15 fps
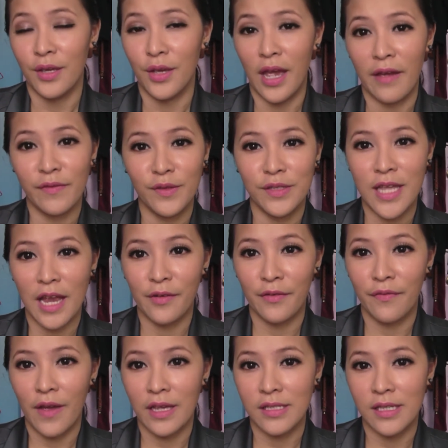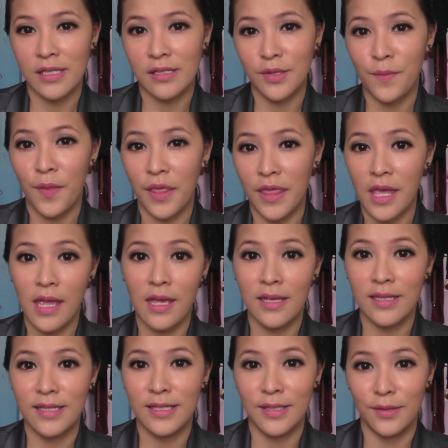you have to sacrifice some
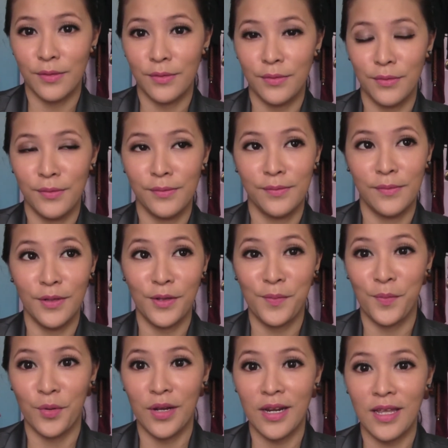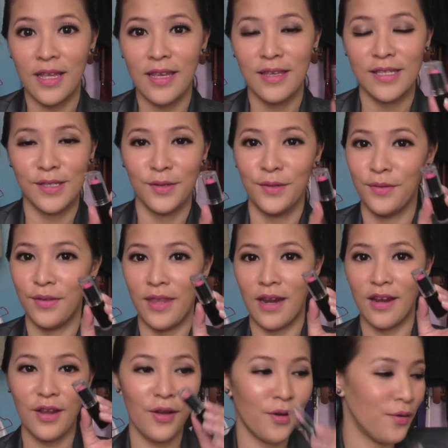things to look pretty. So there you